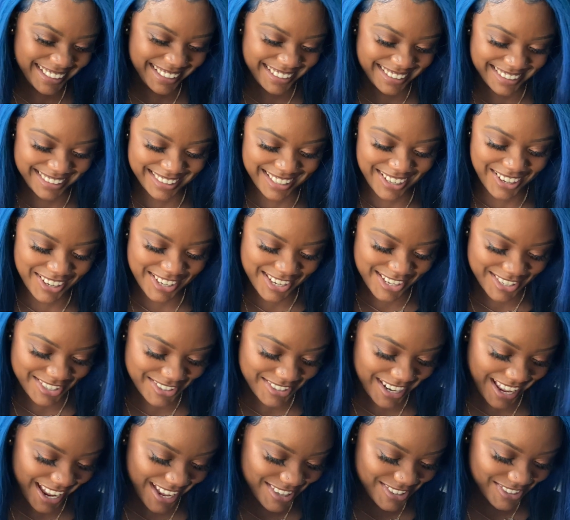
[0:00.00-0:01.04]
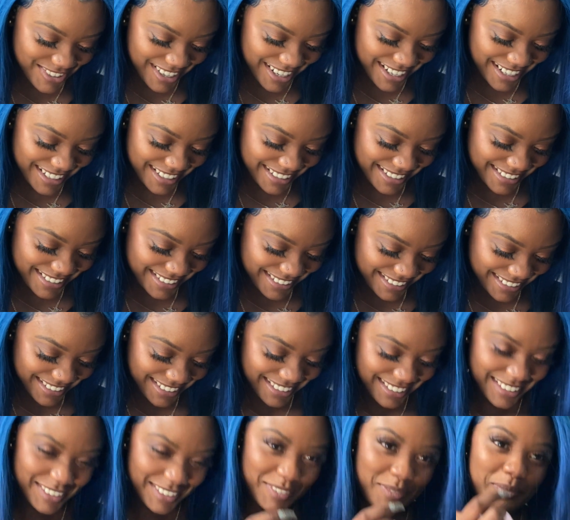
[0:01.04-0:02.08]
No, you do not, Drake.
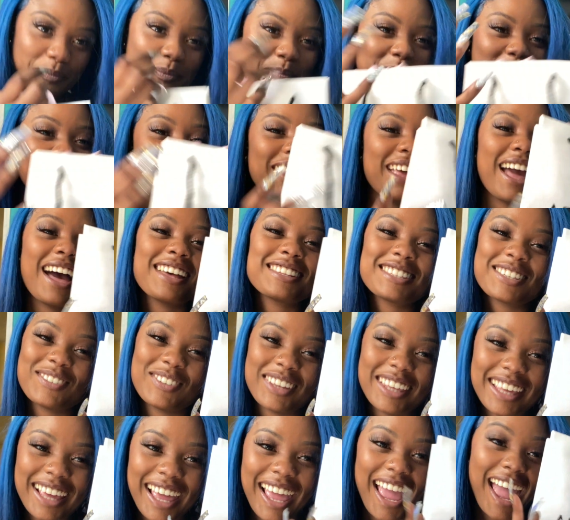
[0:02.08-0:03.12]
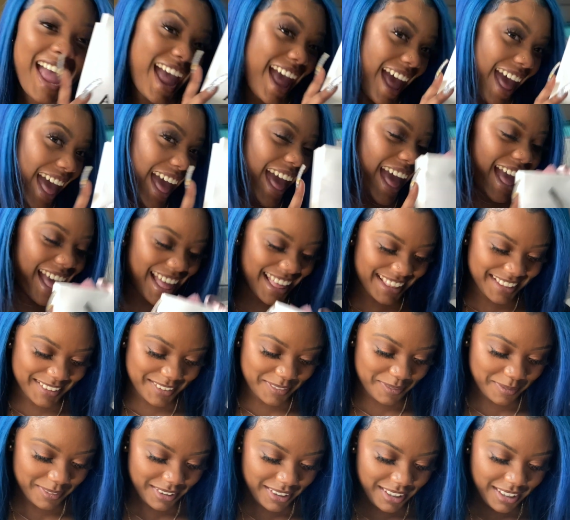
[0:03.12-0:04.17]
Y'all see what he...
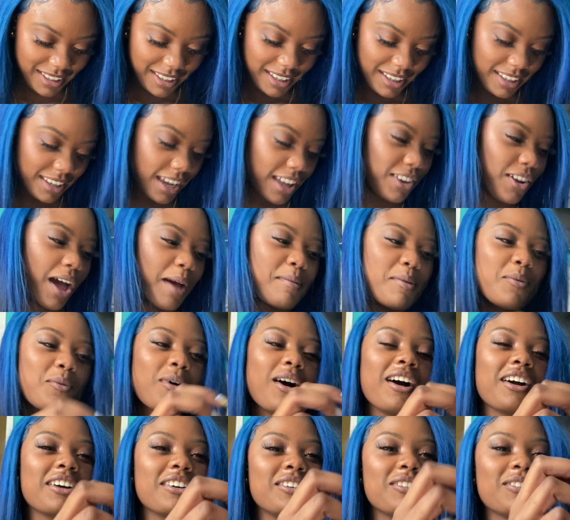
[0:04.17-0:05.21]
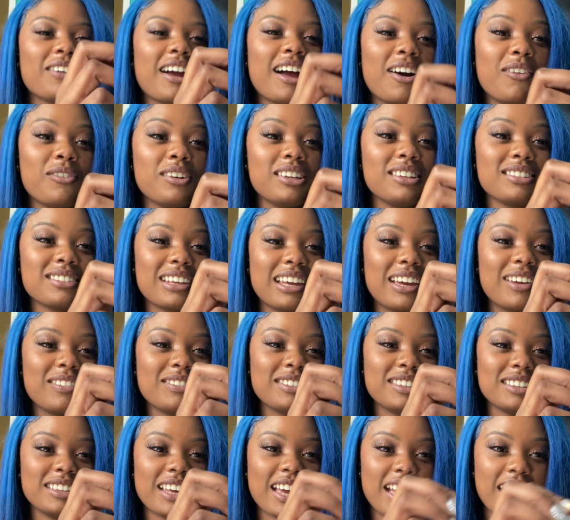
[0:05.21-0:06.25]
Y'all know I've been walking around with this
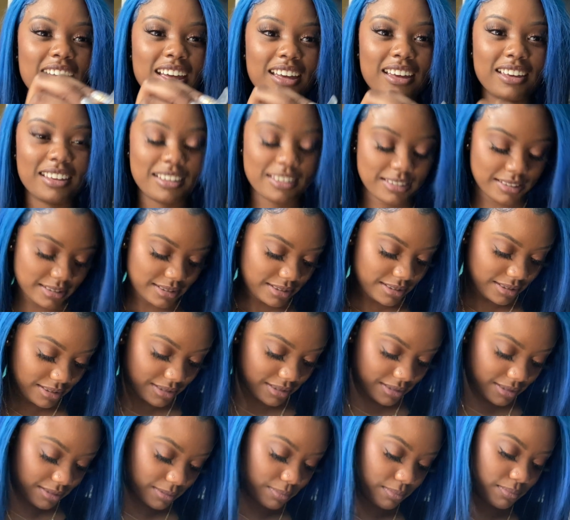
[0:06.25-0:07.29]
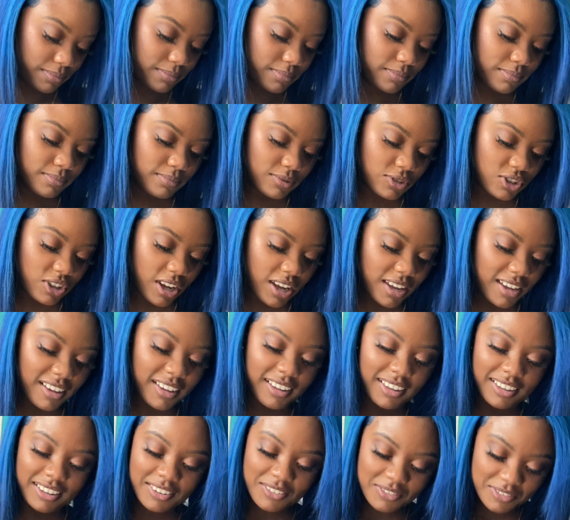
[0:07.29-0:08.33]
empty-ass chain.
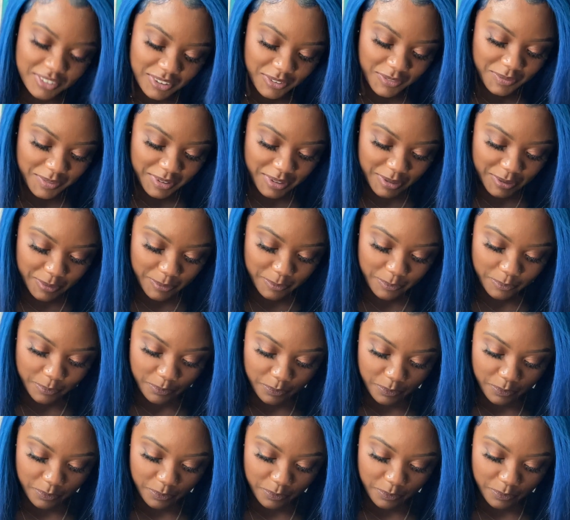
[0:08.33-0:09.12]
You feel me?